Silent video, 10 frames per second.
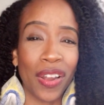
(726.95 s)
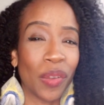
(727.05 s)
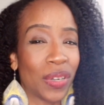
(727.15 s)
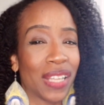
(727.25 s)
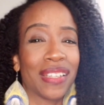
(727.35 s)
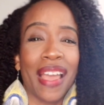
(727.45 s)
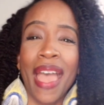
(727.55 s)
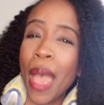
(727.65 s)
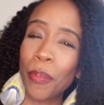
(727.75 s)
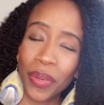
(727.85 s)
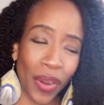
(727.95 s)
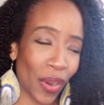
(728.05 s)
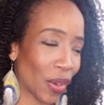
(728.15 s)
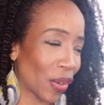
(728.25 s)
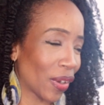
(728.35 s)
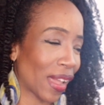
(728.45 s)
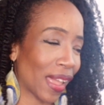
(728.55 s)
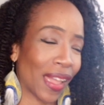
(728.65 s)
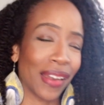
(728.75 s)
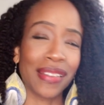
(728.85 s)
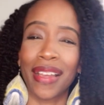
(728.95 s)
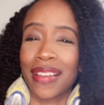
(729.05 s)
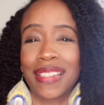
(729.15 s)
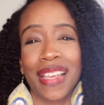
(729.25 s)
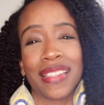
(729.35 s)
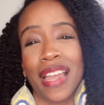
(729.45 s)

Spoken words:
I didn't want nothing to happen to her. And like I said,